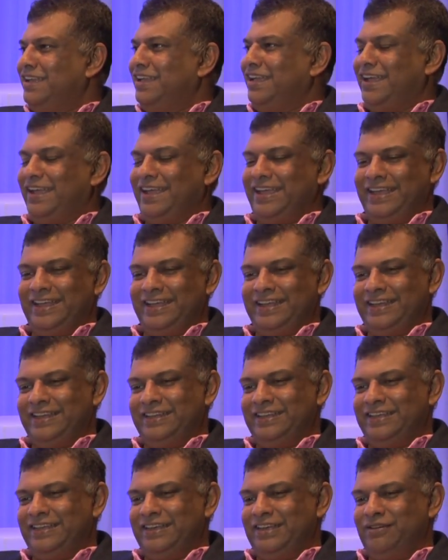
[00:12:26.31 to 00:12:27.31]

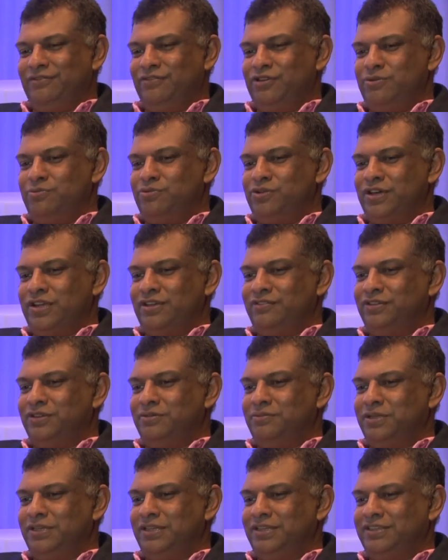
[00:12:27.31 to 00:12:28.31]
And I'm very proud of
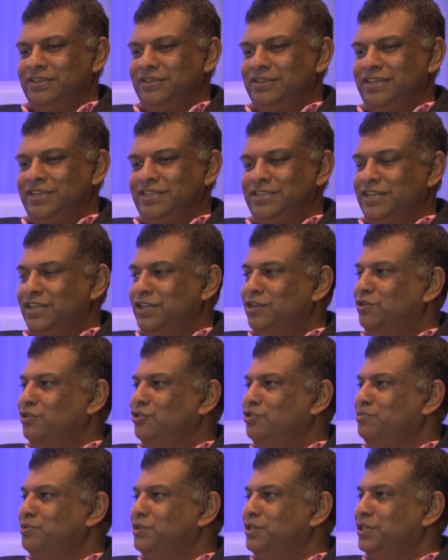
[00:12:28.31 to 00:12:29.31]
him. And he's a little
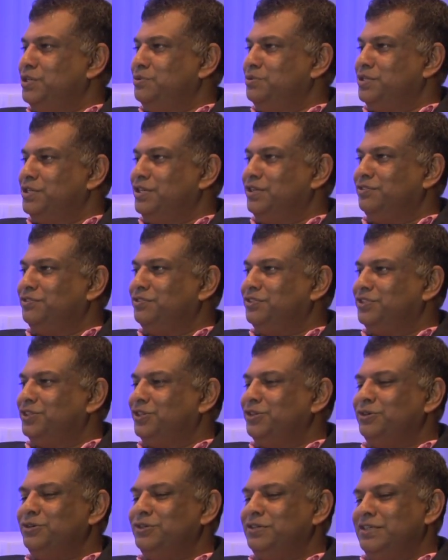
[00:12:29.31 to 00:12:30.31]
entrepreneur himself.
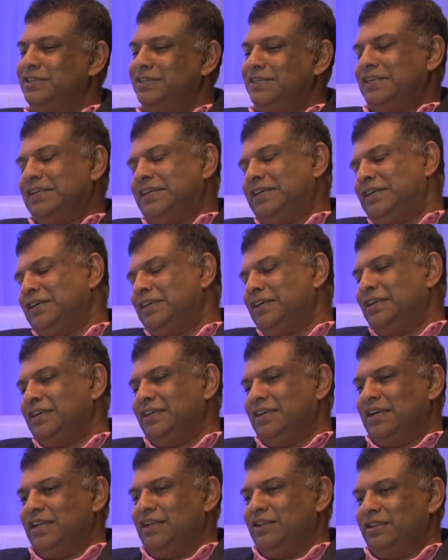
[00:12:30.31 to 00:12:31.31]
So
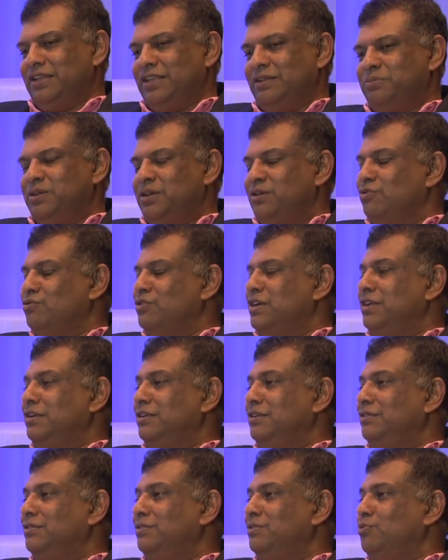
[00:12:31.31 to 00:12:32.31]
that'll be a great
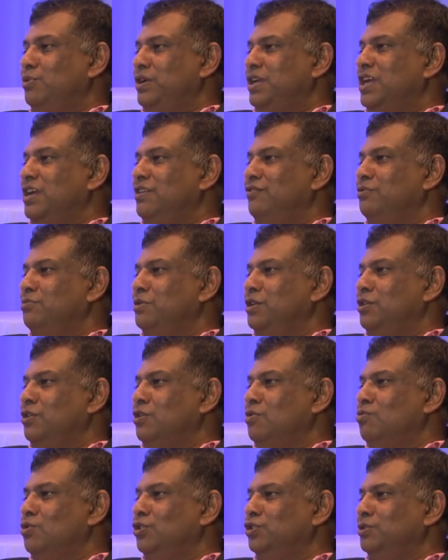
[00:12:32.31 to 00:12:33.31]
weekend for me to
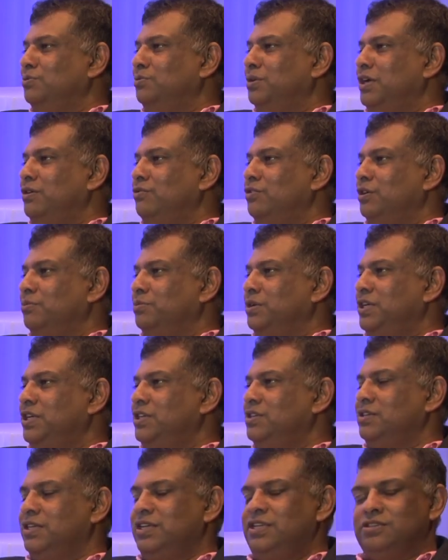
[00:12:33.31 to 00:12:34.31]
go watch him play rugby.
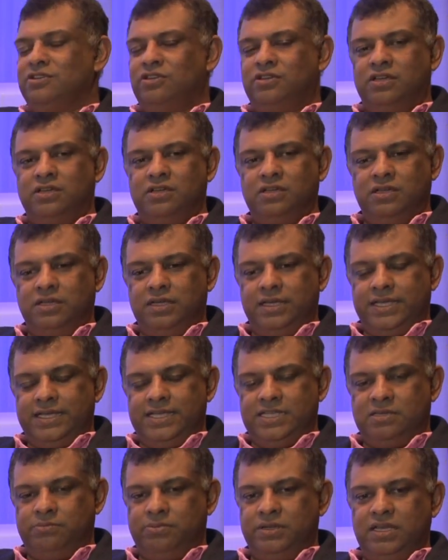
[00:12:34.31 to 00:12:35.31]
He's a
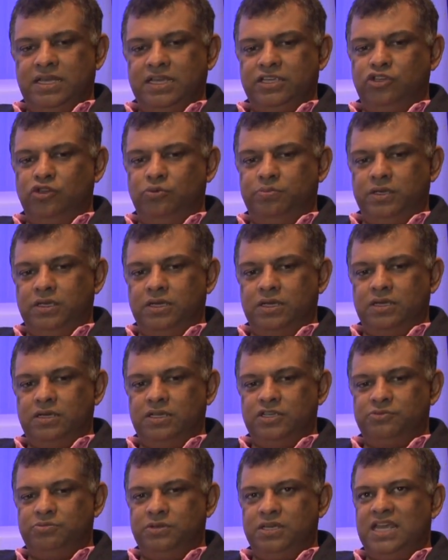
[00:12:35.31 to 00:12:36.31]
bit like QPR.
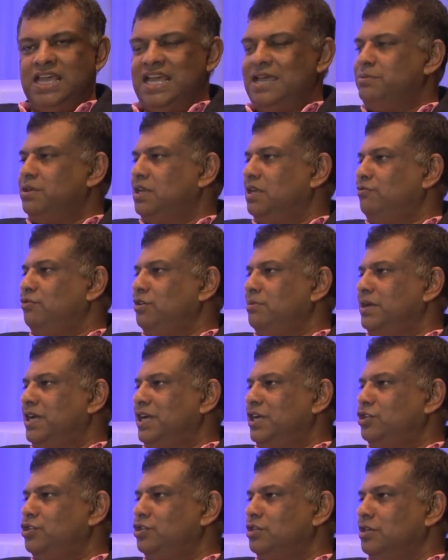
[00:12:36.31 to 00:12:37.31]
He's been hammered every
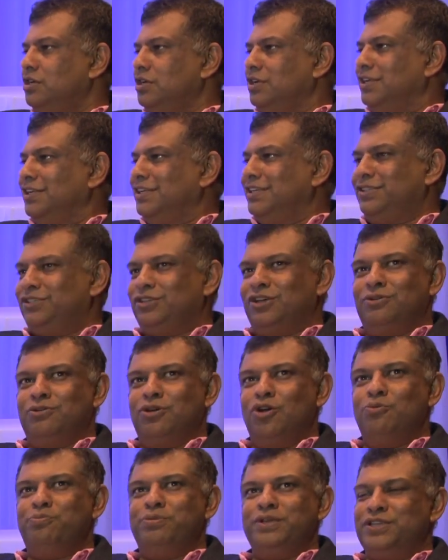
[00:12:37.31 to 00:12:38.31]
match. So I'm
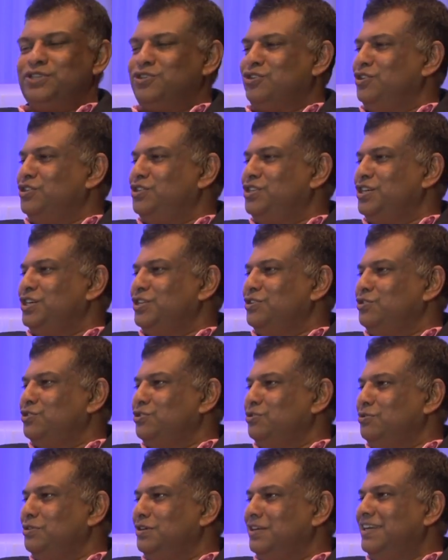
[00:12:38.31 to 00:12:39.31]
hoping it's going to turn
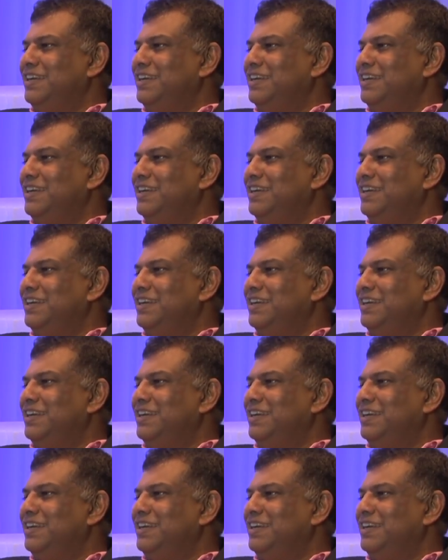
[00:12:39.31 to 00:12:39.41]
soon.